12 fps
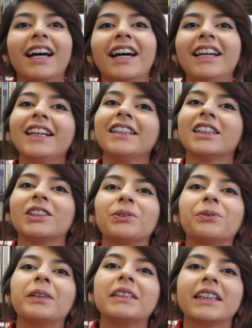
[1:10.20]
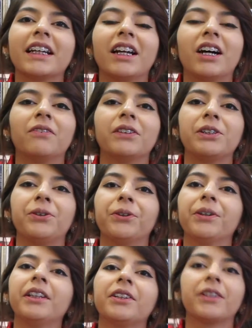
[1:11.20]
NHS will once again offer
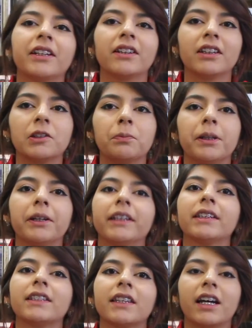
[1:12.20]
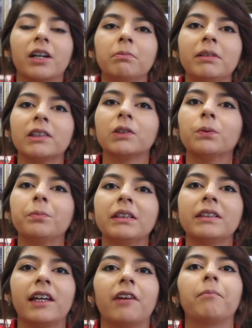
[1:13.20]
tutoring during lunch periods. The help desk will be
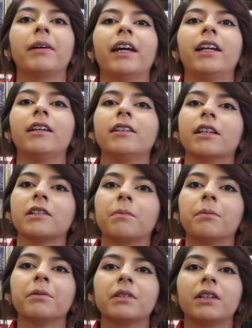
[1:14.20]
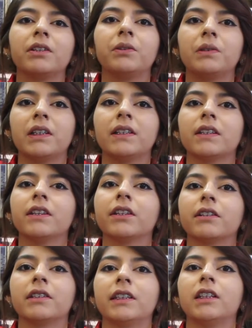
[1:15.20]
staffed by NHS members on Tuesdays and
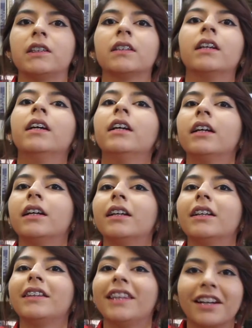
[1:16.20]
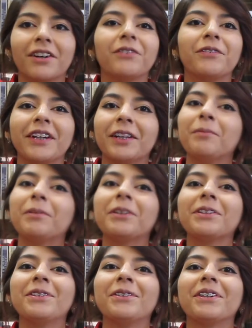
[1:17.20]
Thursdays. They are
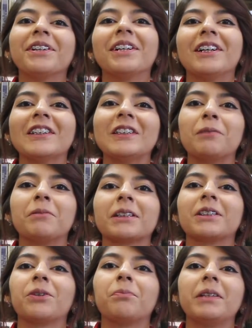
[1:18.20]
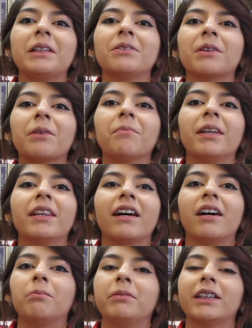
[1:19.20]
available to tutor in all subjects, so please recommend the
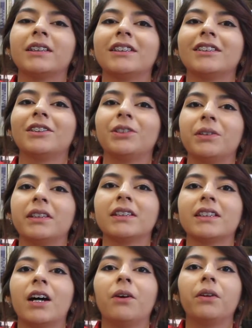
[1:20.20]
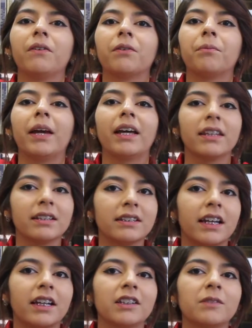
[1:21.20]
help desk to students not only for math and
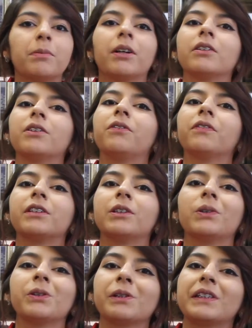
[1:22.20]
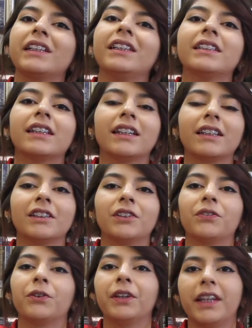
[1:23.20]
science, but also for social studies, English,
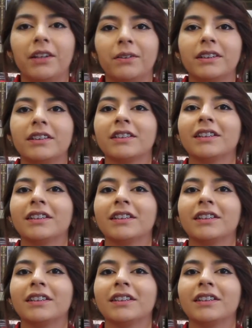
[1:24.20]
foreign language,